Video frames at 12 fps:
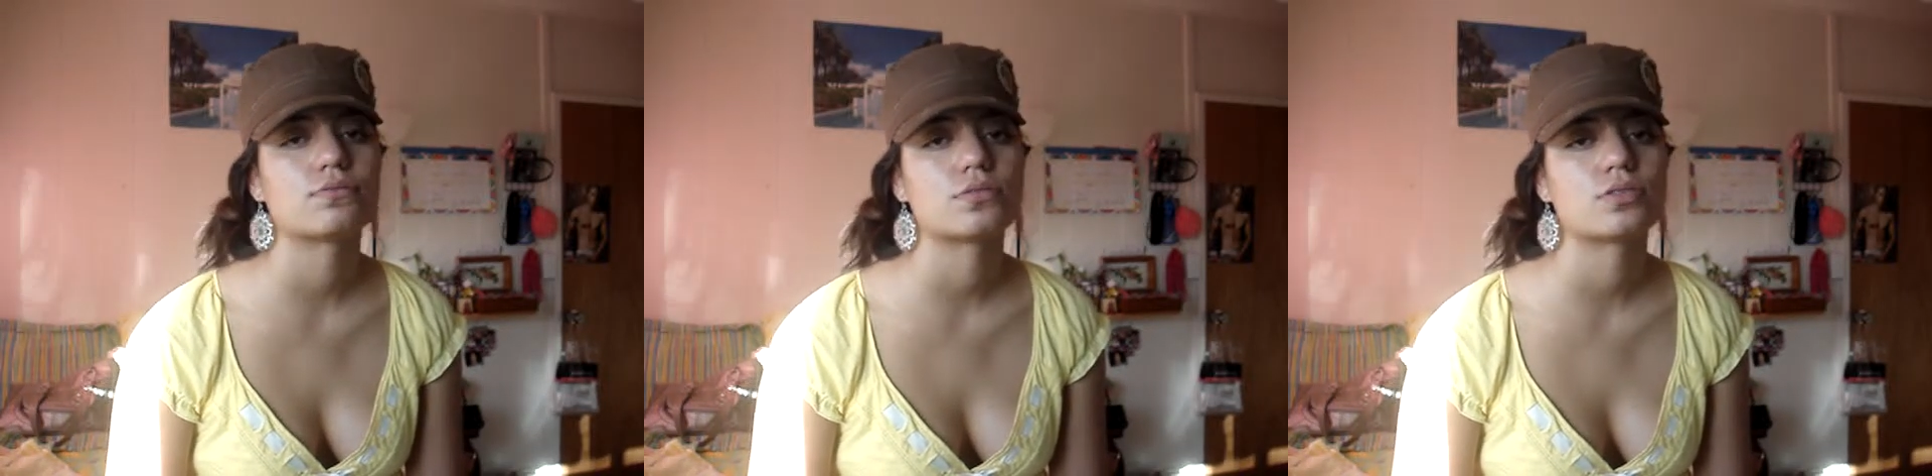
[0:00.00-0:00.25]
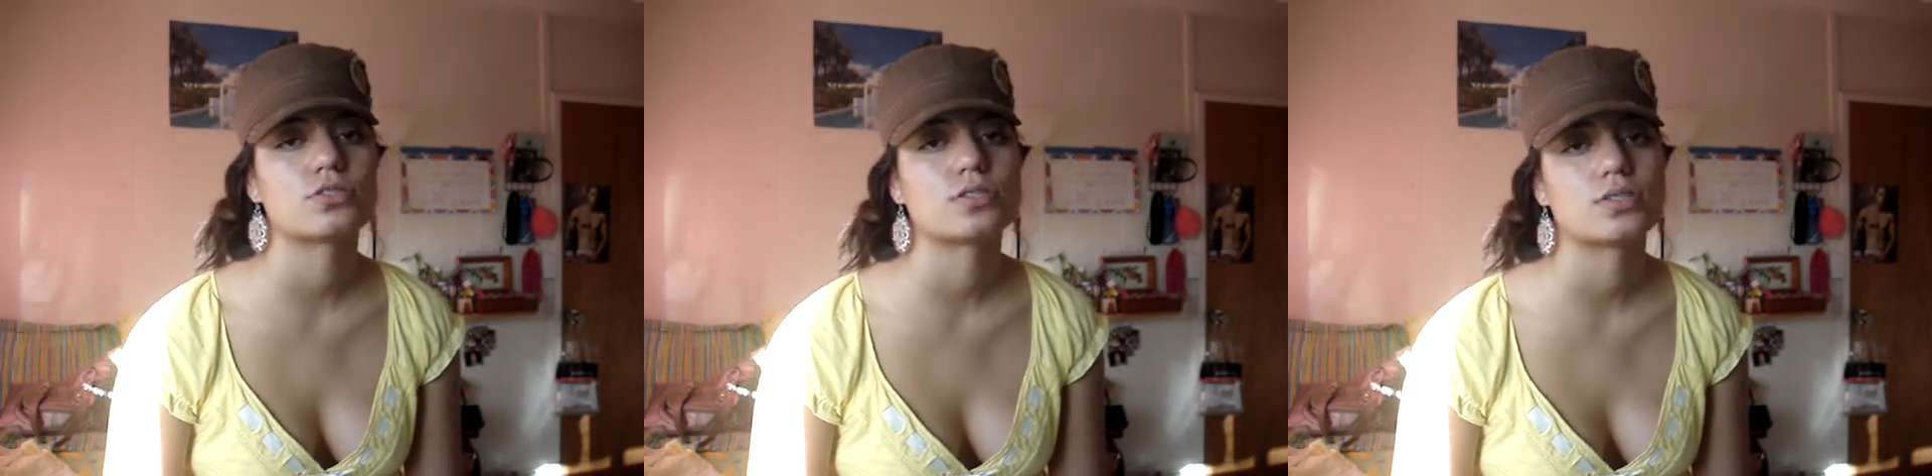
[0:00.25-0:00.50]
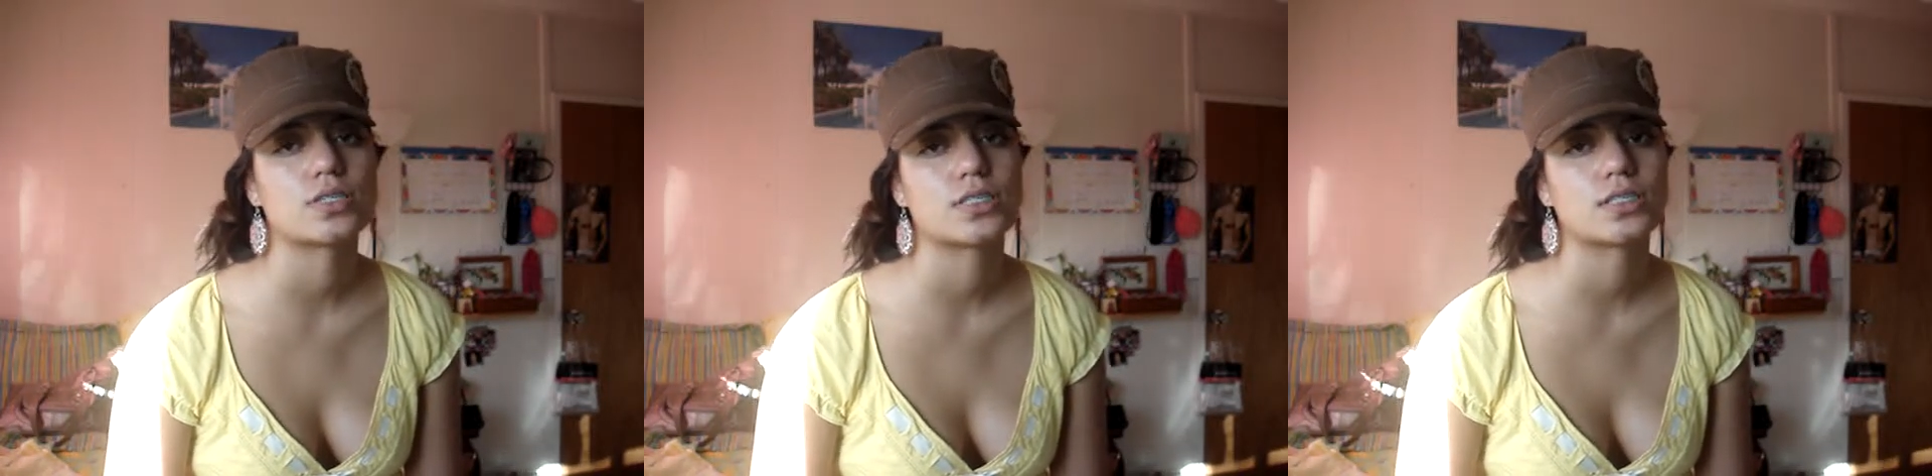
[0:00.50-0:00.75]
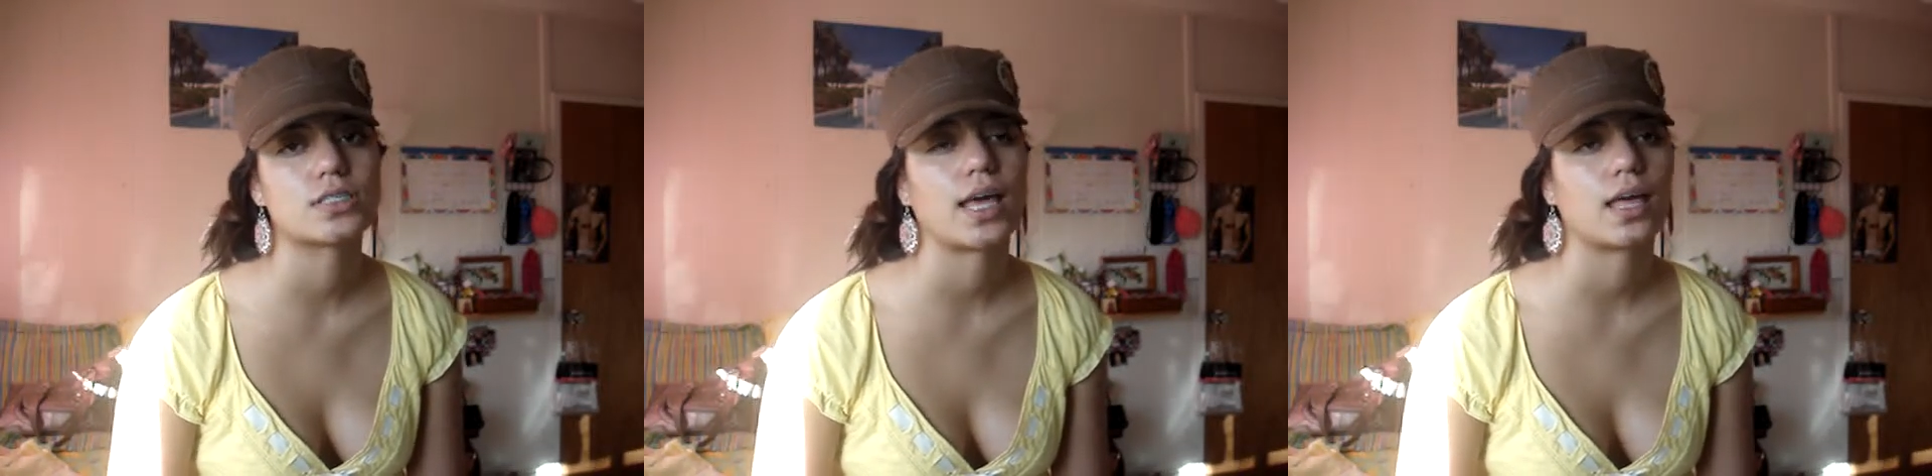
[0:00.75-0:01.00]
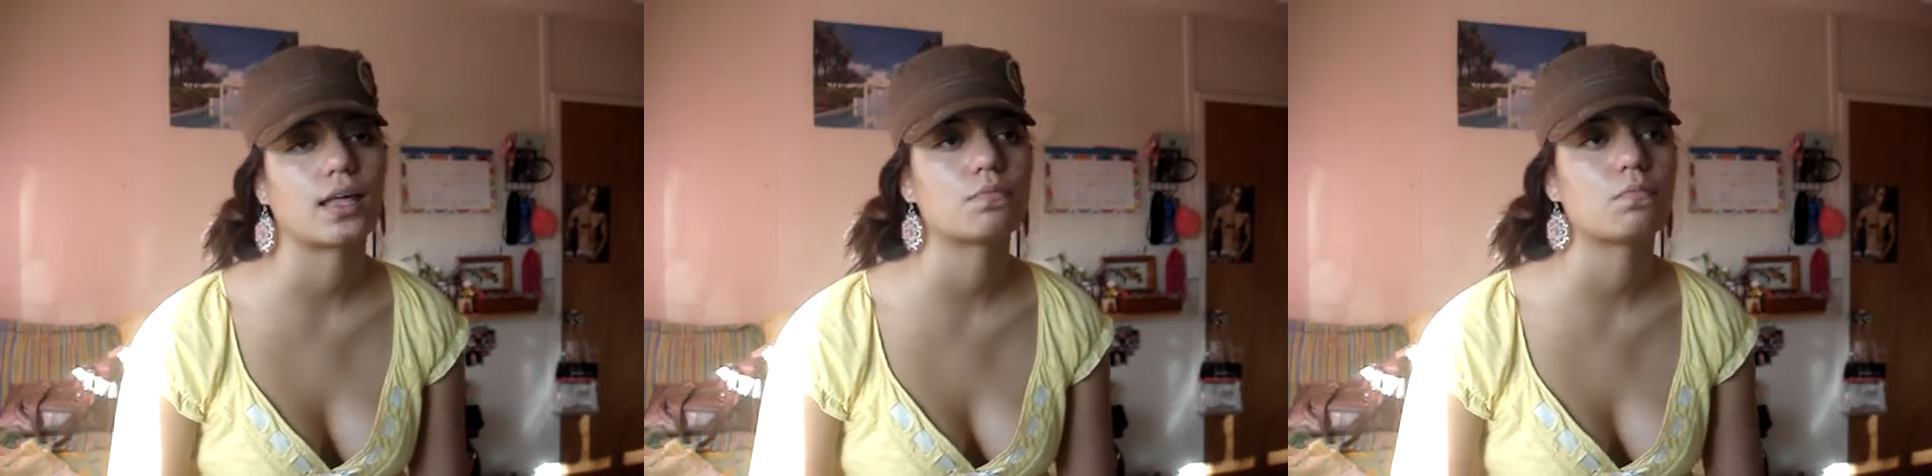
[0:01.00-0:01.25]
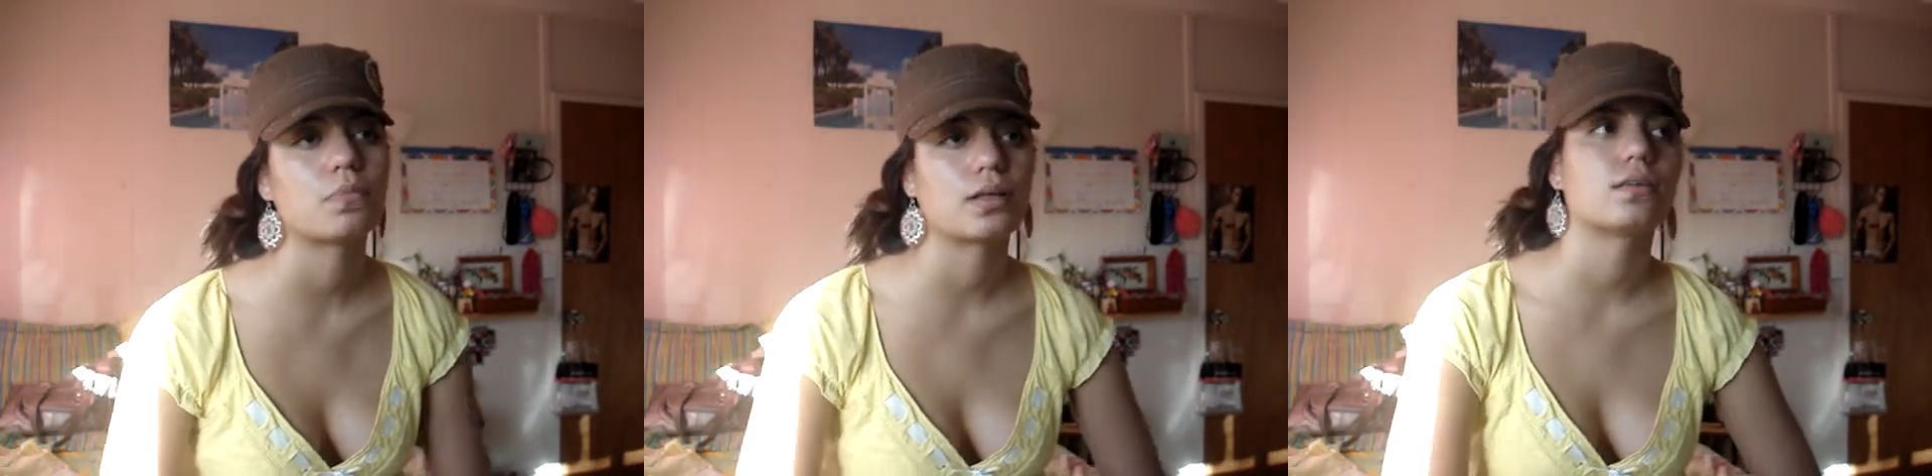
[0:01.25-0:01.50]
first generation
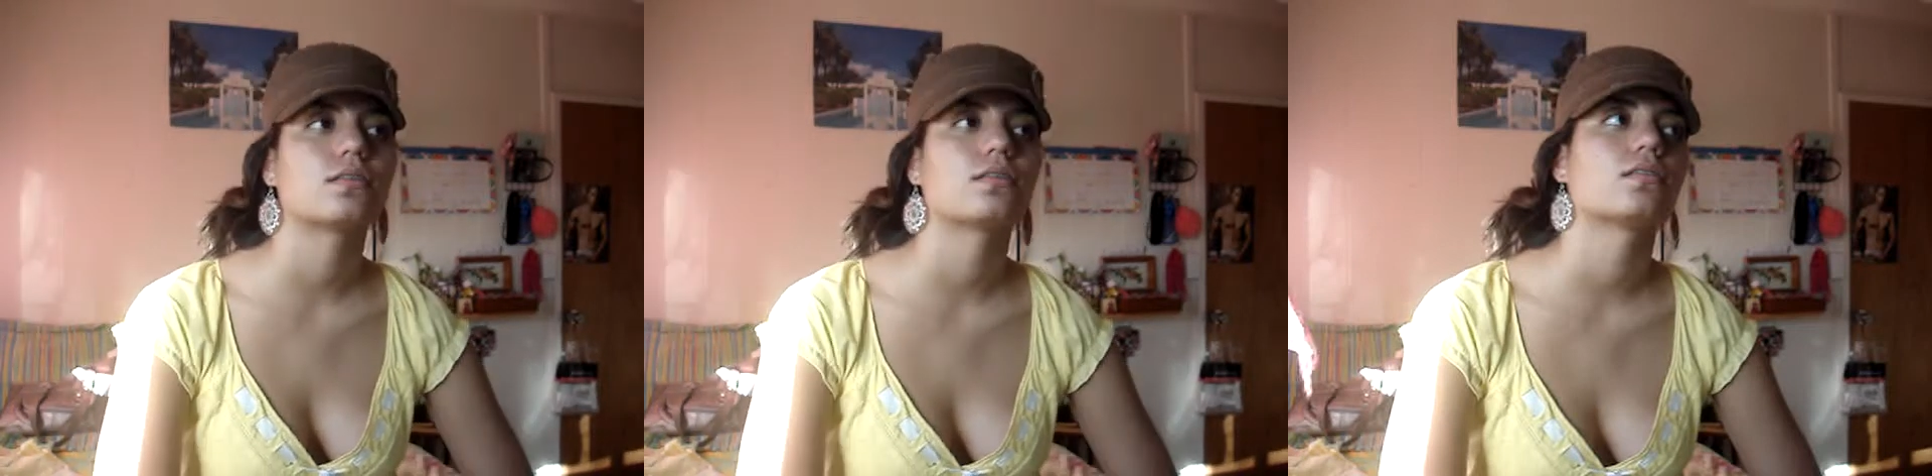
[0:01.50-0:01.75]
again, but